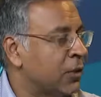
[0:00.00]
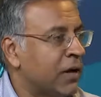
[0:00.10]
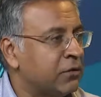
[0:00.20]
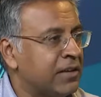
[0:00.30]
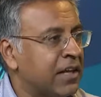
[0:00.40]

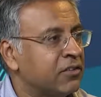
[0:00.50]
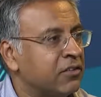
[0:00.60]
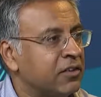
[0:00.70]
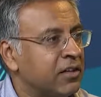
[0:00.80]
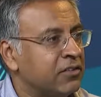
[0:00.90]
out and
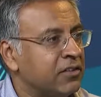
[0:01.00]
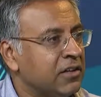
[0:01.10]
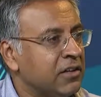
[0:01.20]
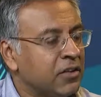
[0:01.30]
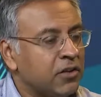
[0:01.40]
exercise.
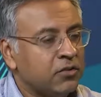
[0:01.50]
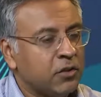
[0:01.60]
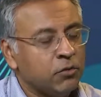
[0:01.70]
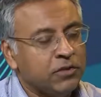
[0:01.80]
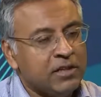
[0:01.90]

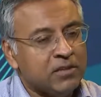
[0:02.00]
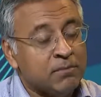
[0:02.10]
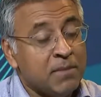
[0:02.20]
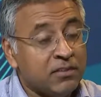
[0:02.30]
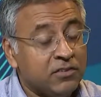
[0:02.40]
So the
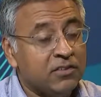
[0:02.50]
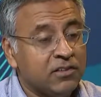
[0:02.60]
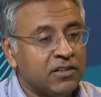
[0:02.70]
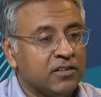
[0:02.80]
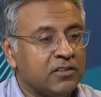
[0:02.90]
message
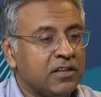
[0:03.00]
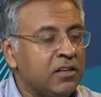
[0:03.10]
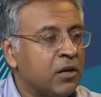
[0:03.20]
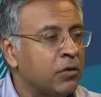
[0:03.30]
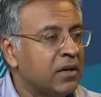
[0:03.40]
is,
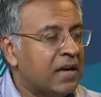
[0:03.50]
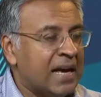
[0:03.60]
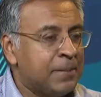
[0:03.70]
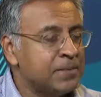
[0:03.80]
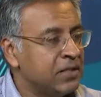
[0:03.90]

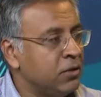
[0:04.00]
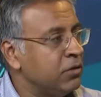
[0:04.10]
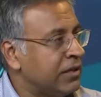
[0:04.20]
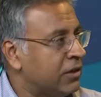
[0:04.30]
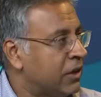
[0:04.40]

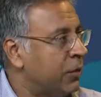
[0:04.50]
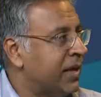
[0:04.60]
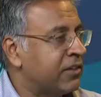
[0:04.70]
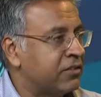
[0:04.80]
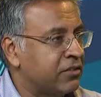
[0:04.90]
absolutely go and
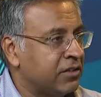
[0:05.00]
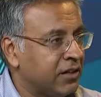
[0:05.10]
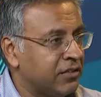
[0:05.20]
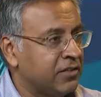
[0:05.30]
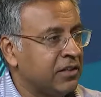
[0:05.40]

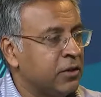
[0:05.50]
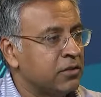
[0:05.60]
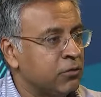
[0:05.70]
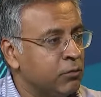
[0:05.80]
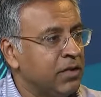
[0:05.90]
exercise.
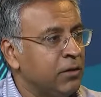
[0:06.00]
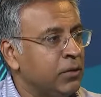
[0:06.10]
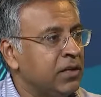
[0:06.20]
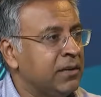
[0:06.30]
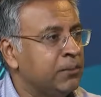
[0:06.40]
It's a really,
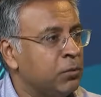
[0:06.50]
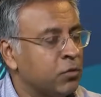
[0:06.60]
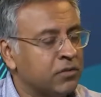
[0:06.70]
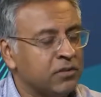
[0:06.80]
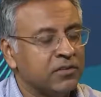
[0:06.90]
really
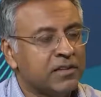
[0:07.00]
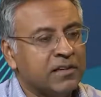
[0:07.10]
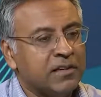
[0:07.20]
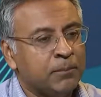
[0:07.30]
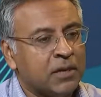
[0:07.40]
important
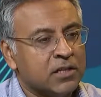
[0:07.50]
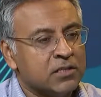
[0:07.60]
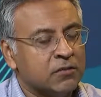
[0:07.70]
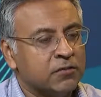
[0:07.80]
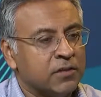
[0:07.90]
part
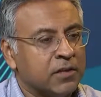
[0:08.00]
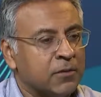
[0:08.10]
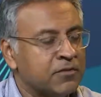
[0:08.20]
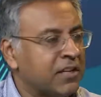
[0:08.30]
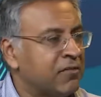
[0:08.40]

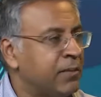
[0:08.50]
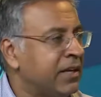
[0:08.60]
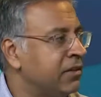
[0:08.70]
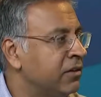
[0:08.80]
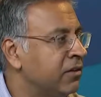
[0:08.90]
of
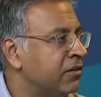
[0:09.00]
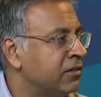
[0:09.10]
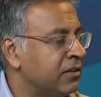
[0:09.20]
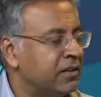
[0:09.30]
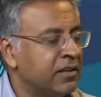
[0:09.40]
self-maintenance,
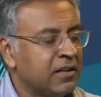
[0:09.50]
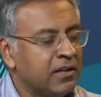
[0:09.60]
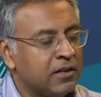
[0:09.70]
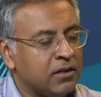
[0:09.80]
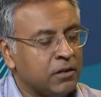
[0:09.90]
and
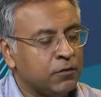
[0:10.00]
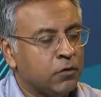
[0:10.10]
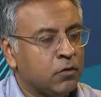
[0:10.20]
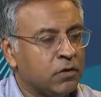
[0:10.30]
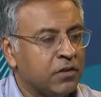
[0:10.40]
for
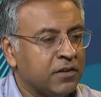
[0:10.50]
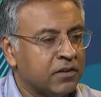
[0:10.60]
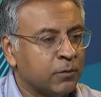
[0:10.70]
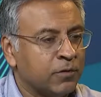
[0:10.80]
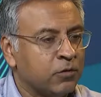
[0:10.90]
all the things
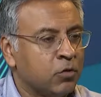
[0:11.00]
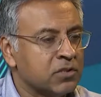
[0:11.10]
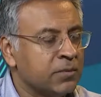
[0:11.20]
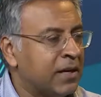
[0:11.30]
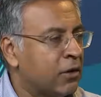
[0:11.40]
that we've talked
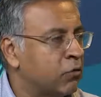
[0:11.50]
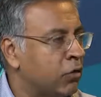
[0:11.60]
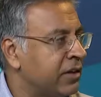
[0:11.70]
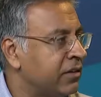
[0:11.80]
about, chronic